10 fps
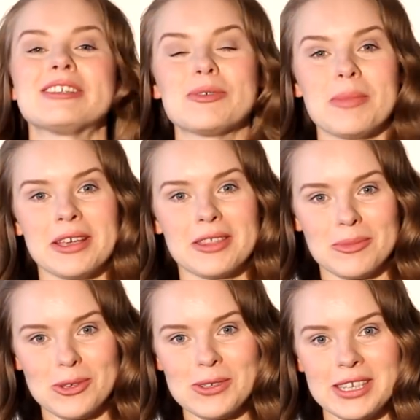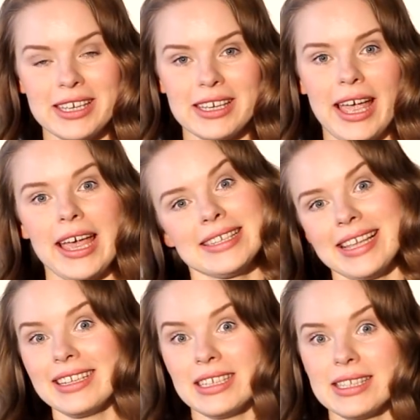to make the music as
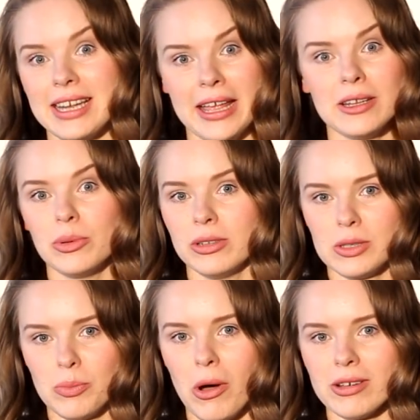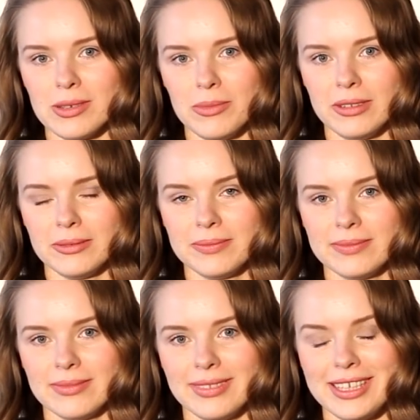understandable as possible.
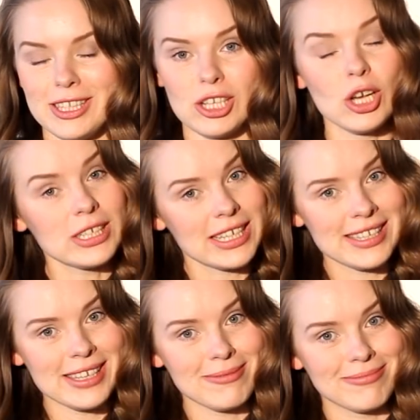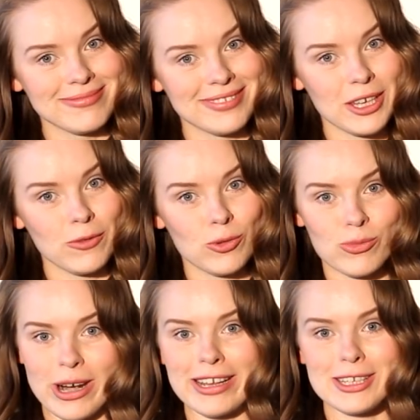It's not easy. If you
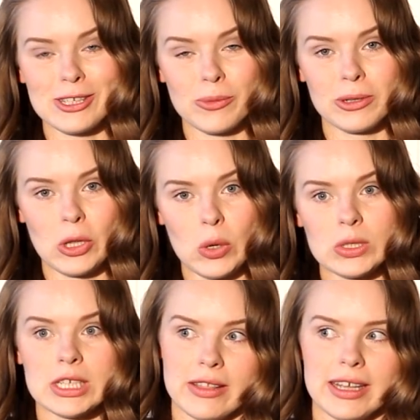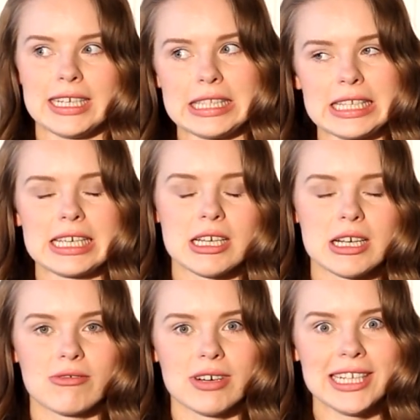practice, you will notice that it's
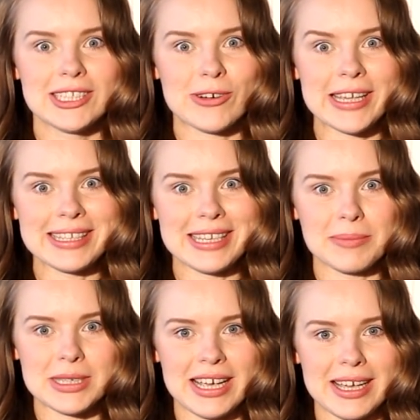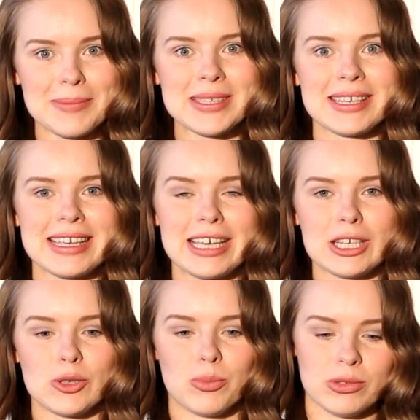really tricky sometimes
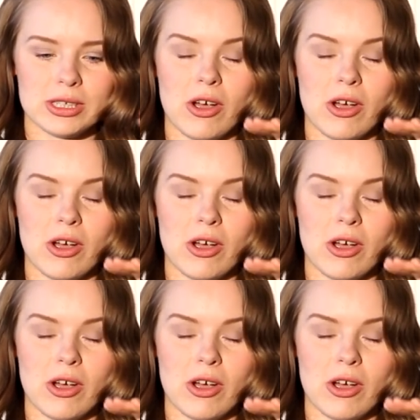to put